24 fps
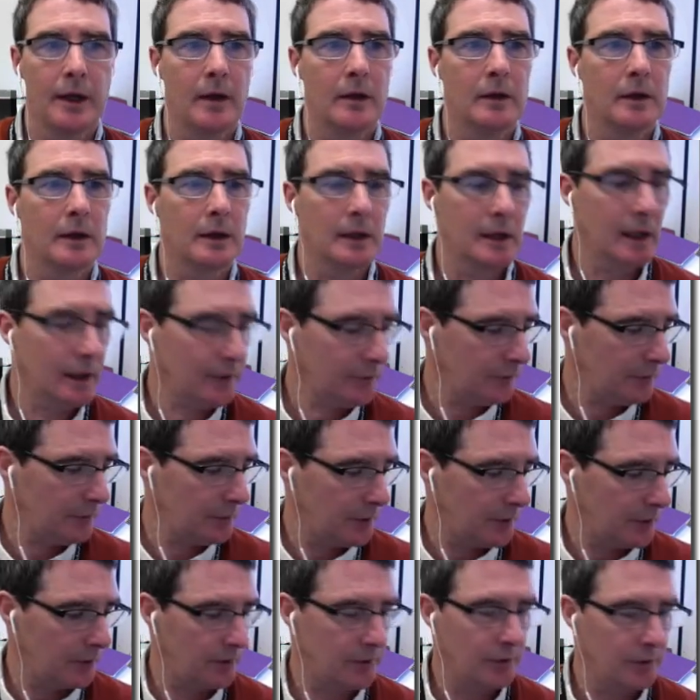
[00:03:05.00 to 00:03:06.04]
Let's
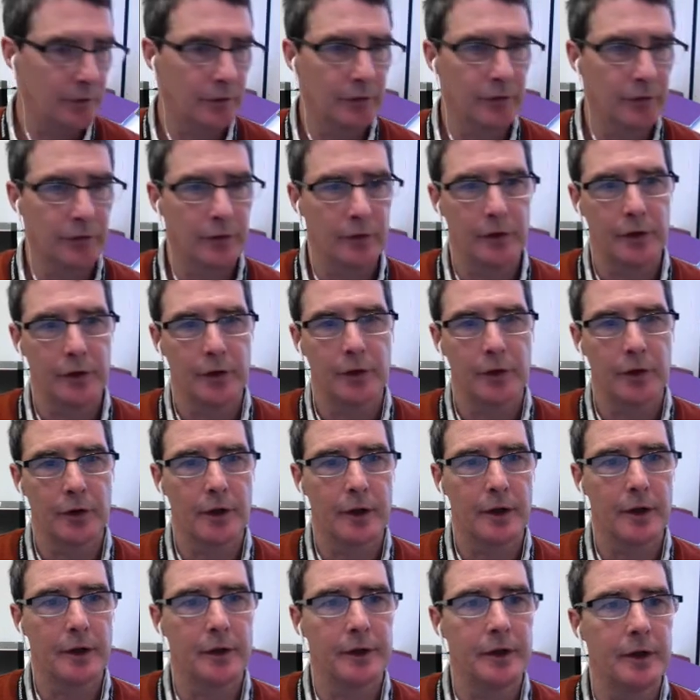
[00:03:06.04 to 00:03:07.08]
suppose you're on
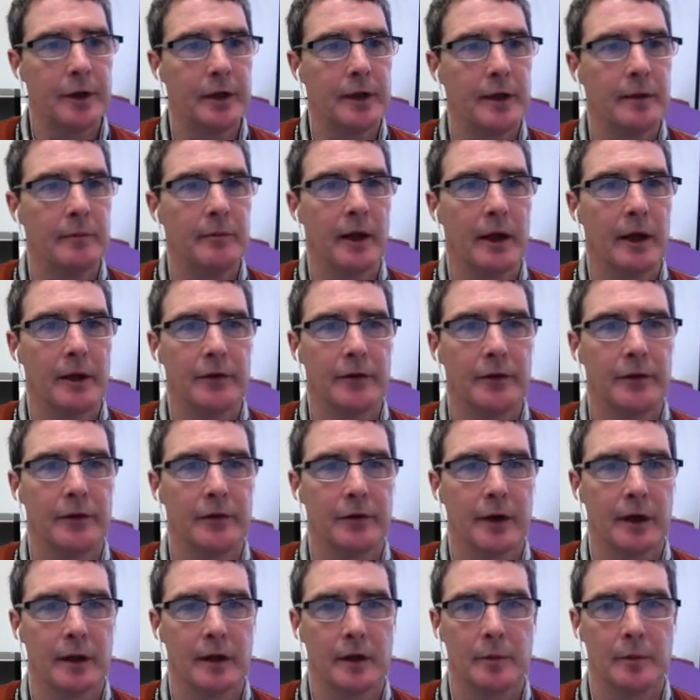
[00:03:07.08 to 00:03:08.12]
a team that's
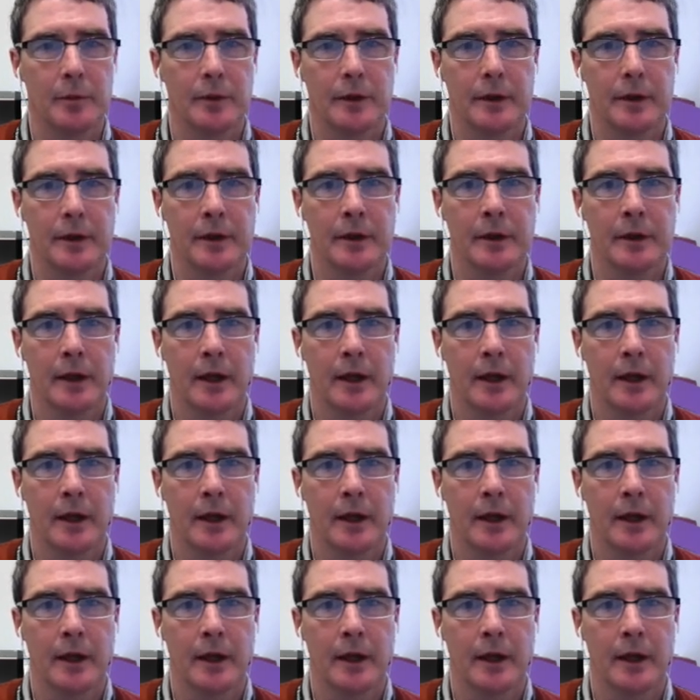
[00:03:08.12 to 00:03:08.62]
developing